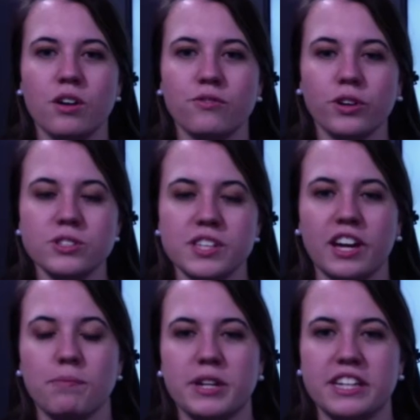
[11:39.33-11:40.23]
First, the
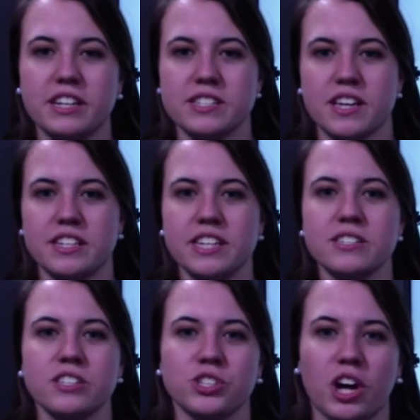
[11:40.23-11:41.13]
company does a
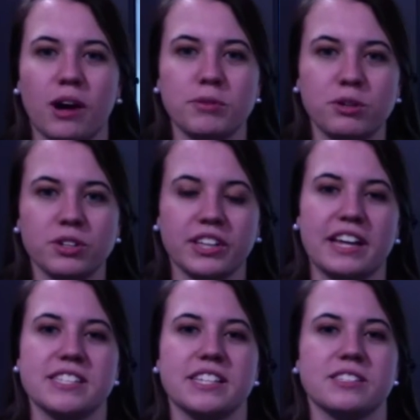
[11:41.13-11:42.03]
decent job
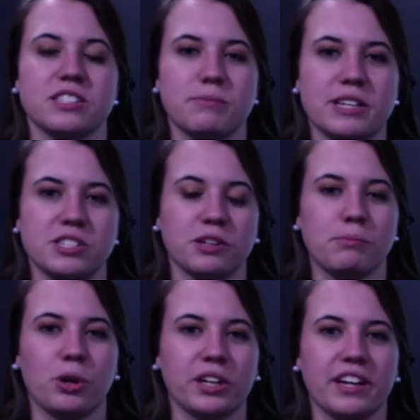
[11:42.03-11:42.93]
utilizing its domestic
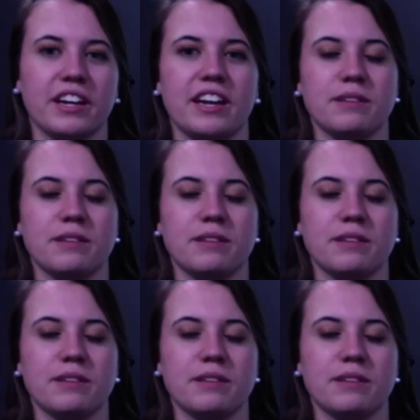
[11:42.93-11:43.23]
market,